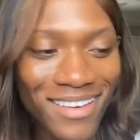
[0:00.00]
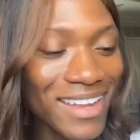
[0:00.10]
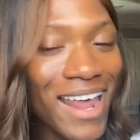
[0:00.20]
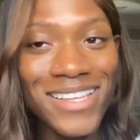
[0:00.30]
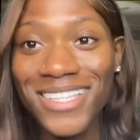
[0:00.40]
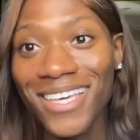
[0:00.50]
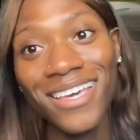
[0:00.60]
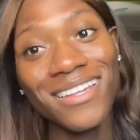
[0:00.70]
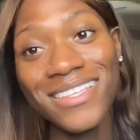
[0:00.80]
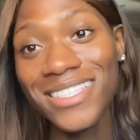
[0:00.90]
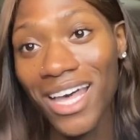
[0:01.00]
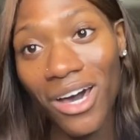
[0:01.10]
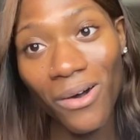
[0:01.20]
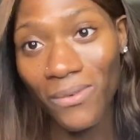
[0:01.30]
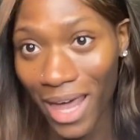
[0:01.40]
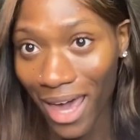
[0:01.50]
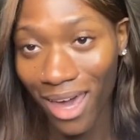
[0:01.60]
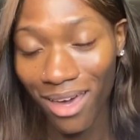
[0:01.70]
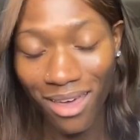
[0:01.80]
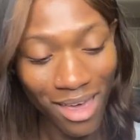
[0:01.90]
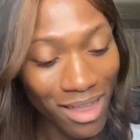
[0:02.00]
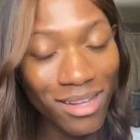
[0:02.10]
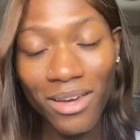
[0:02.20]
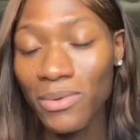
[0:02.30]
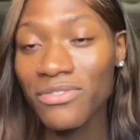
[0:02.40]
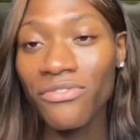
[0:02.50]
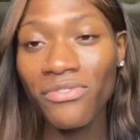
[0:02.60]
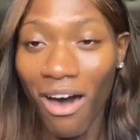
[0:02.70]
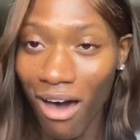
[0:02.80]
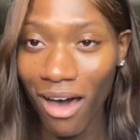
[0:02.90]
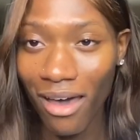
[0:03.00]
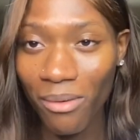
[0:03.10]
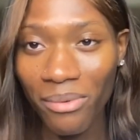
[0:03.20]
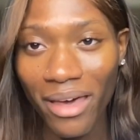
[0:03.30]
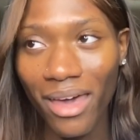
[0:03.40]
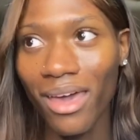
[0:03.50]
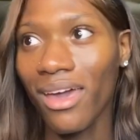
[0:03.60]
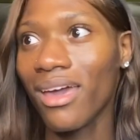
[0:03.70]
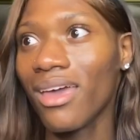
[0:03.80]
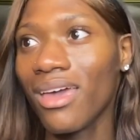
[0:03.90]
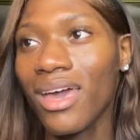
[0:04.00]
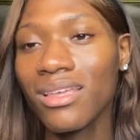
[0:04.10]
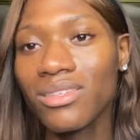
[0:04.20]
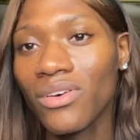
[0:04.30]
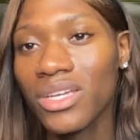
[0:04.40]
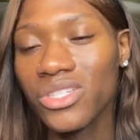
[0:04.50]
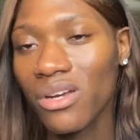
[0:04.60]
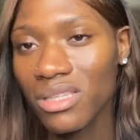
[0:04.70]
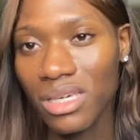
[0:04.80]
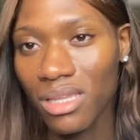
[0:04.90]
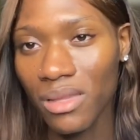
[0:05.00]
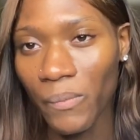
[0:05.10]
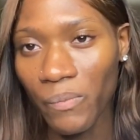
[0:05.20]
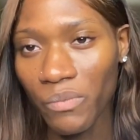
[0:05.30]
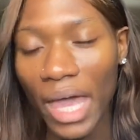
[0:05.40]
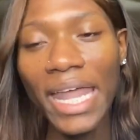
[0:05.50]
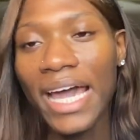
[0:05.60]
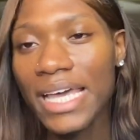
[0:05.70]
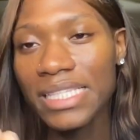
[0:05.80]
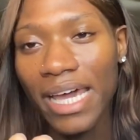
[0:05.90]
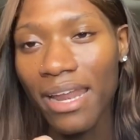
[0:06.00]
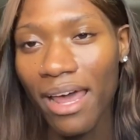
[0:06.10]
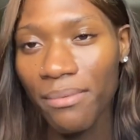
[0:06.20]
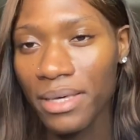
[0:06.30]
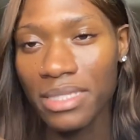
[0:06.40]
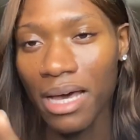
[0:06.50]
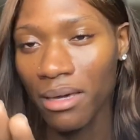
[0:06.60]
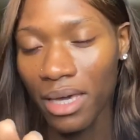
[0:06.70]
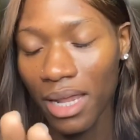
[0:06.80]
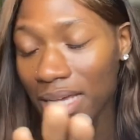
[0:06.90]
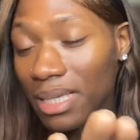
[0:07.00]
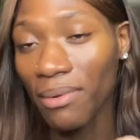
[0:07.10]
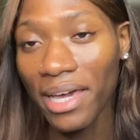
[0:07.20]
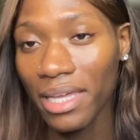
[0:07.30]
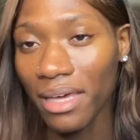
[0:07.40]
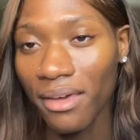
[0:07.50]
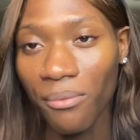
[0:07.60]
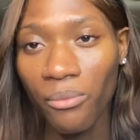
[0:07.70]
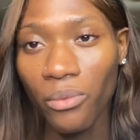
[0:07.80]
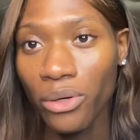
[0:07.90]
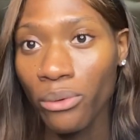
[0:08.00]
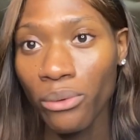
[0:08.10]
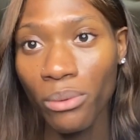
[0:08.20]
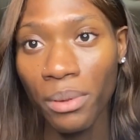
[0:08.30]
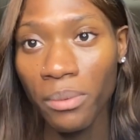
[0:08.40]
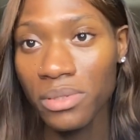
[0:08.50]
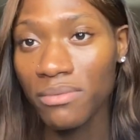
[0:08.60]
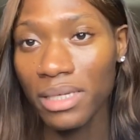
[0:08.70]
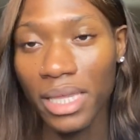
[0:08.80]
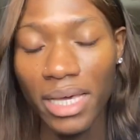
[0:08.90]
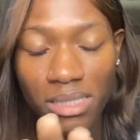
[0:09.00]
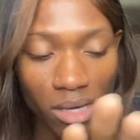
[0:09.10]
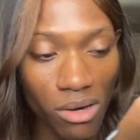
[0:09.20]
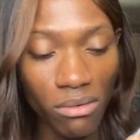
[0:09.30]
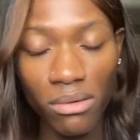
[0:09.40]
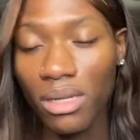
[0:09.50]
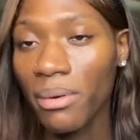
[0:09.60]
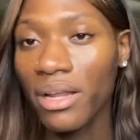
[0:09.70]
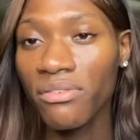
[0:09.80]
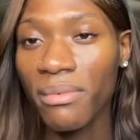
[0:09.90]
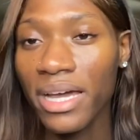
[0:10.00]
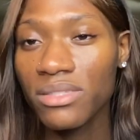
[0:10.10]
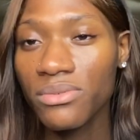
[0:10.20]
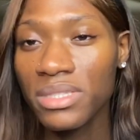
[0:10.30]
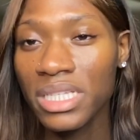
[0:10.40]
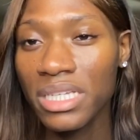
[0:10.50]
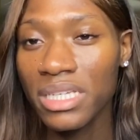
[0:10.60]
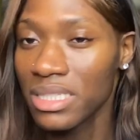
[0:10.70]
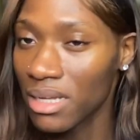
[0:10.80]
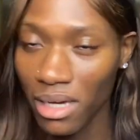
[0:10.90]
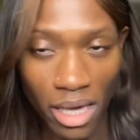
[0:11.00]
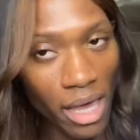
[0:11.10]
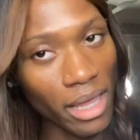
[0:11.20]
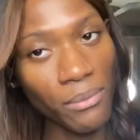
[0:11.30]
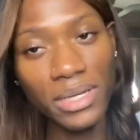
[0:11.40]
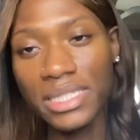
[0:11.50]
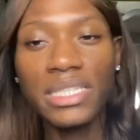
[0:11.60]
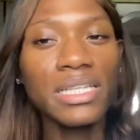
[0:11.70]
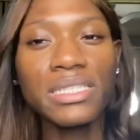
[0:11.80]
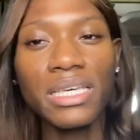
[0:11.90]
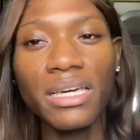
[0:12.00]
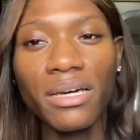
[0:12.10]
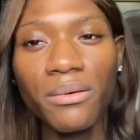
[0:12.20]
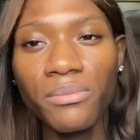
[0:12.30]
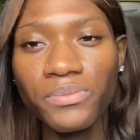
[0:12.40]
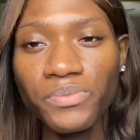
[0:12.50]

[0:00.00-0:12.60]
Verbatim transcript: and that's the key in itself like the nigga was fine but he had these fucking shark teeth and I can say it now because again, I stopped liking him. We cool people, stuff like that. So if anybody from high school see this and they, they want to send it to him,